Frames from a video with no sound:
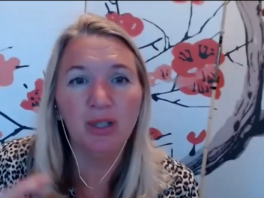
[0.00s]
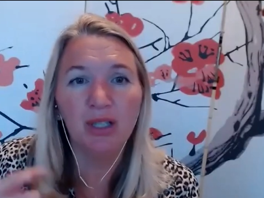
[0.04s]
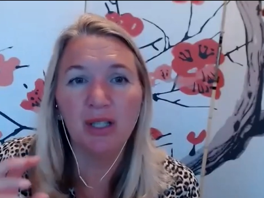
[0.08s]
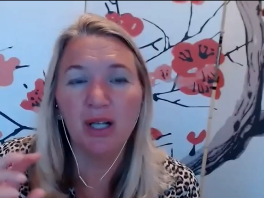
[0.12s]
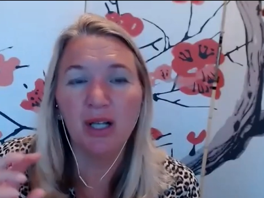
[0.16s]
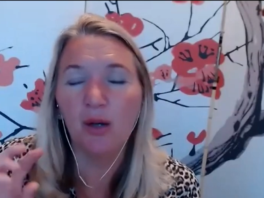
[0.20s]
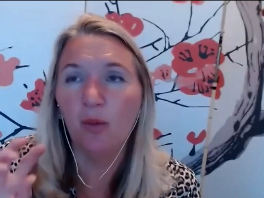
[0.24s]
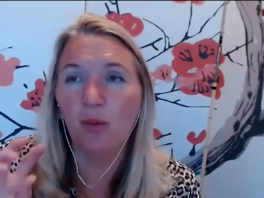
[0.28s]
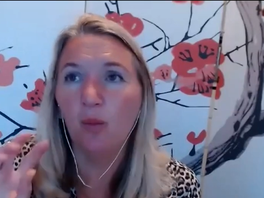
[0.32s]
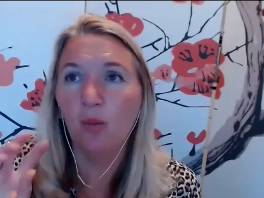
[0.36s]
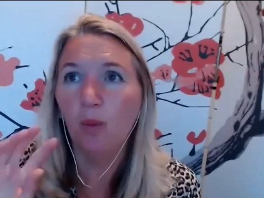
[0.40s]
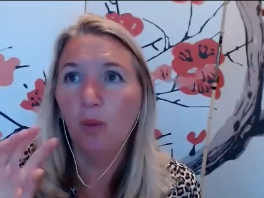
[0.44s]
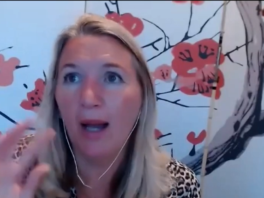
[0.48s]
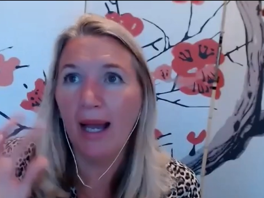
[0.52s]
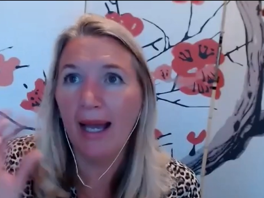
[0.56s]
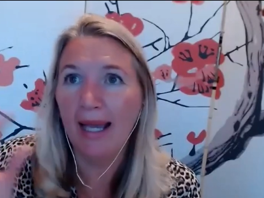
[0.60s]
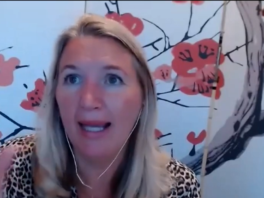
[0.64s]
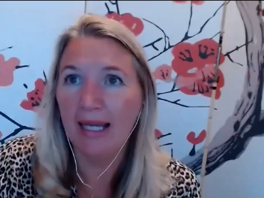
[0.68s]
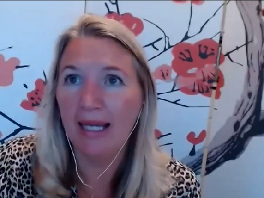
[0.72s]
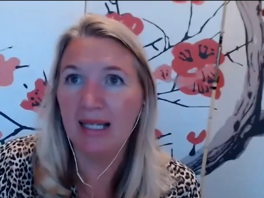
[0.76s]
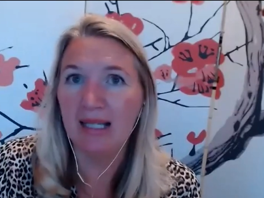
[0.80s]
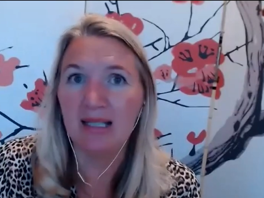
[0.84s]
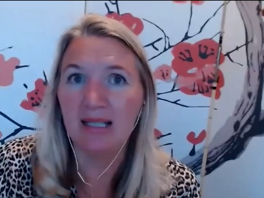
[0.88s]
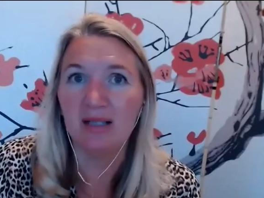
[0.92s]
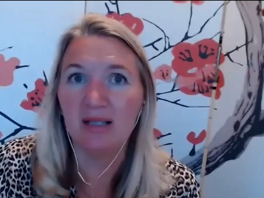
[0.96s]
you know,
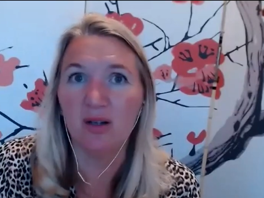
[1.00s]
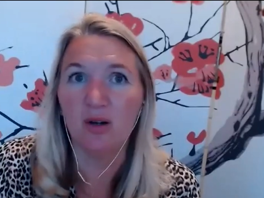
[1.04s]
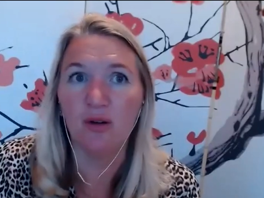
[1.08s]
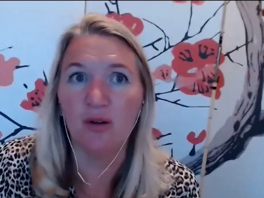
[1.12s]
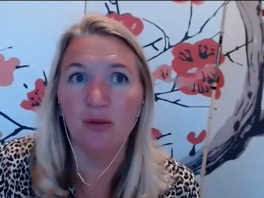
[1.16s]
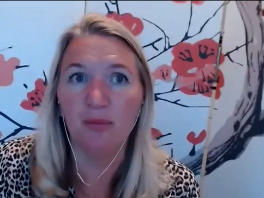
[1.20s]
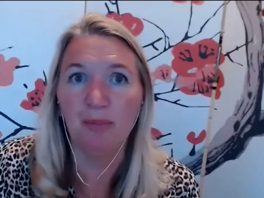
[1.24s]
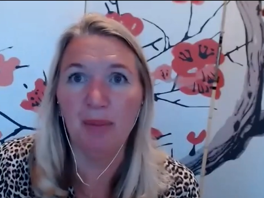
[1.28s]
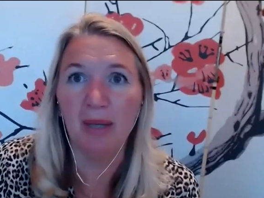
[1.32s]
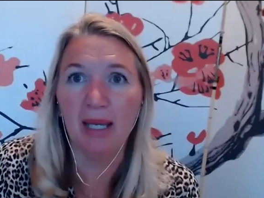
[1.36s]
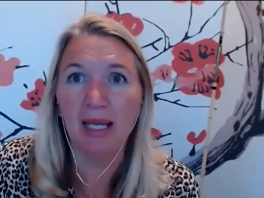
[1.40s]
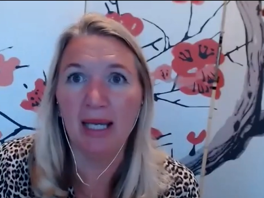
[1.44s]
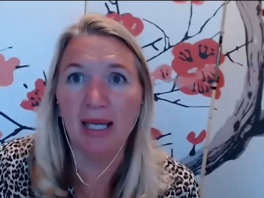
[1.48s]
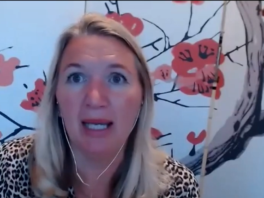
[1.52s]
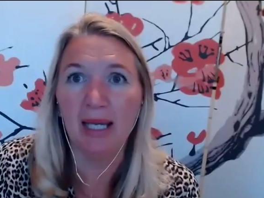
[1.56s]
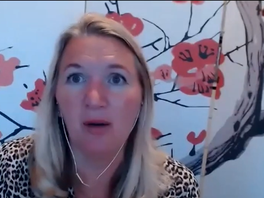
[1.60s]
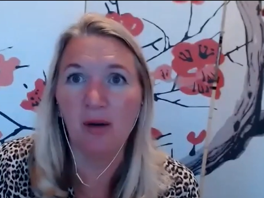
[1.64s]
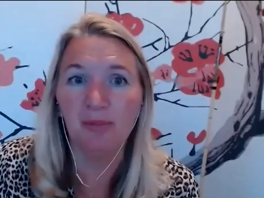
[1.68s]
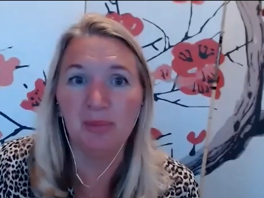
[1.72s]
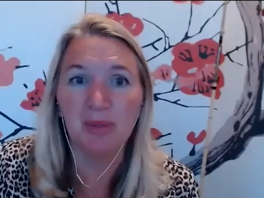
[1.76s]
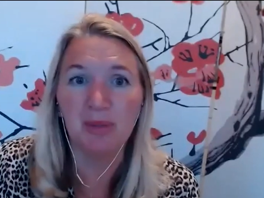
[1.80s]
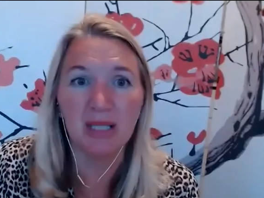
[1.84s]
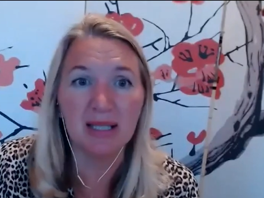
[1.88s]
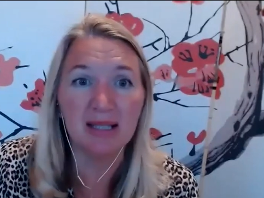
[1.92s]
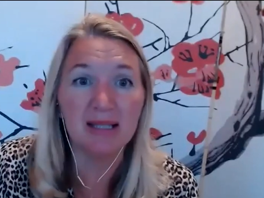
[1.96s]
ways of being
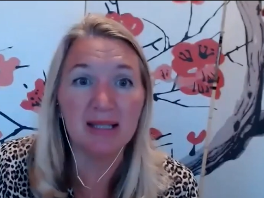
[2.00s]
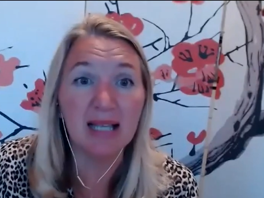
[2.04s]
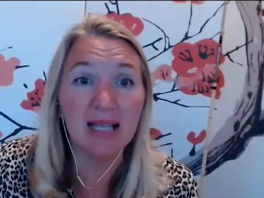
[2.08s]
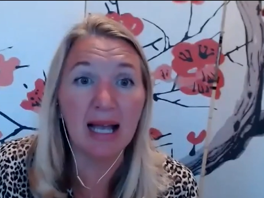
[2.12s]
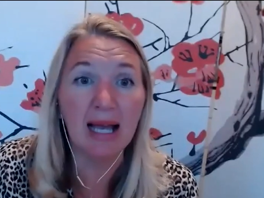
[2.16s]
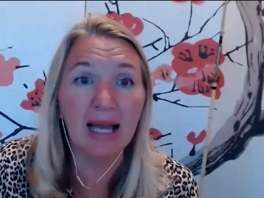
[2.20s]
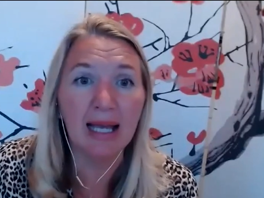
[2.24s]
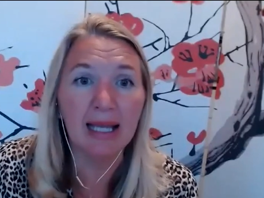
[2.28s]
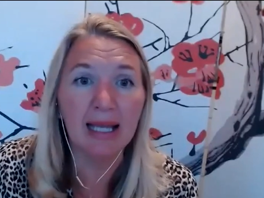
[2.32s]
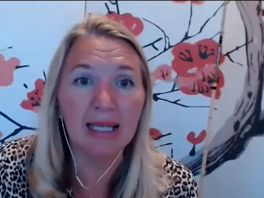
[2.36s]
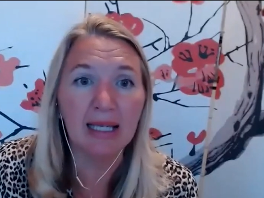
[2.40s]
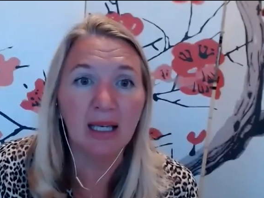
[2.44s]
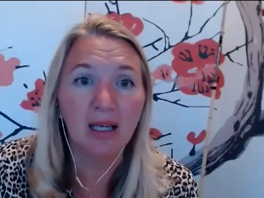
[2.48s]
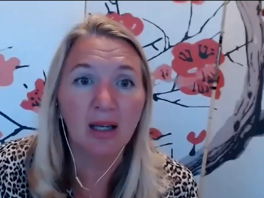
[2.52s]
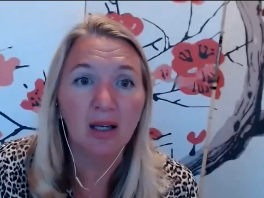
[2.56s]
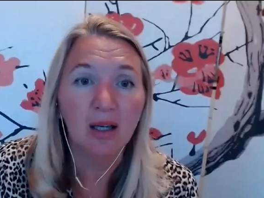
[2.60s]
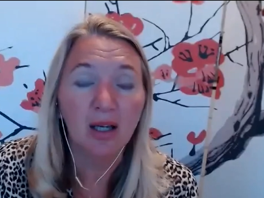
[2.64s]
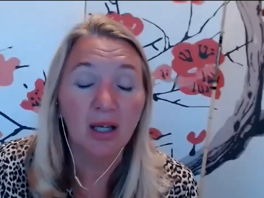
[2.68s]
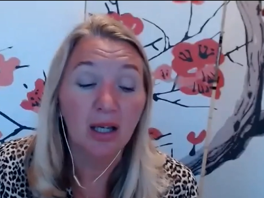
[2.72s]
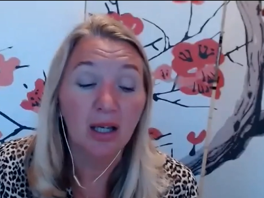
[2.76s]
able to say